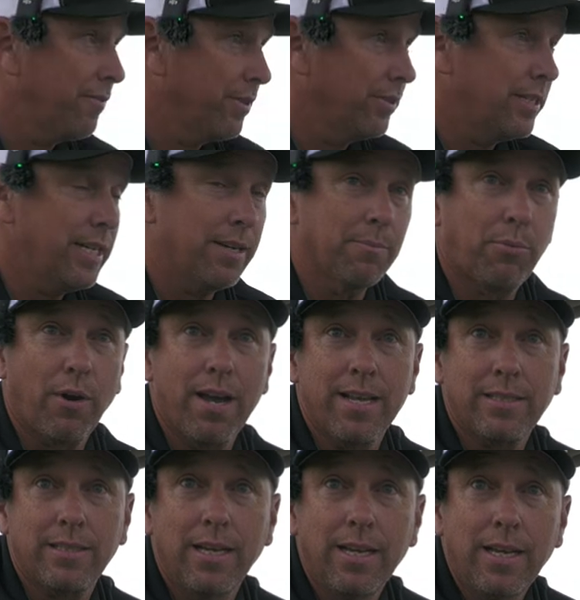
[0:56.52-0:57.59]
feel
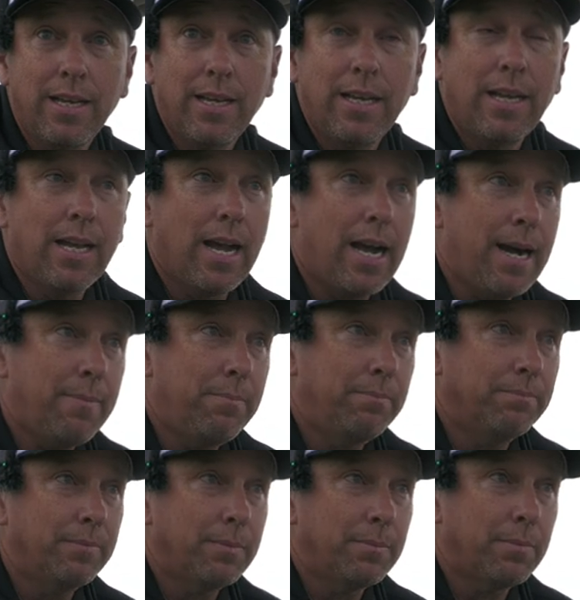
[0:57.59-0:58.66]
decompressed.
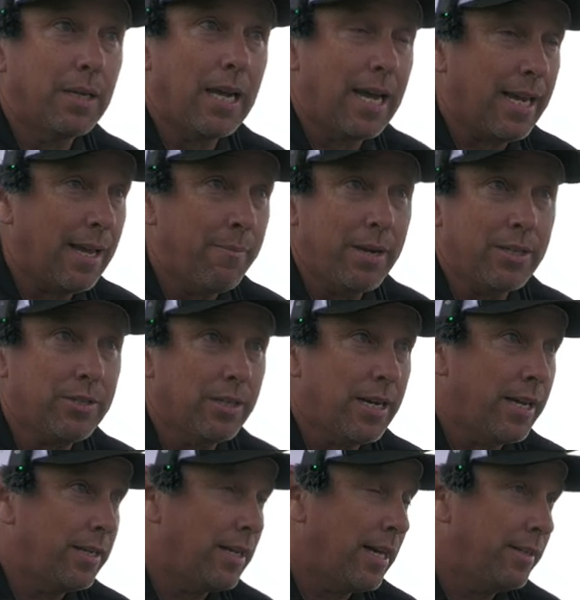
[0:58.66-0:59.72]
But like I
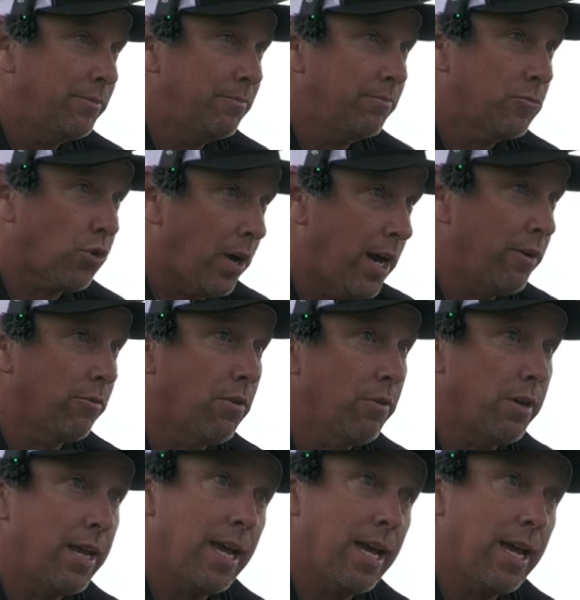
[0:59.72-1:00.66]
mentioned, I'm trying to grow the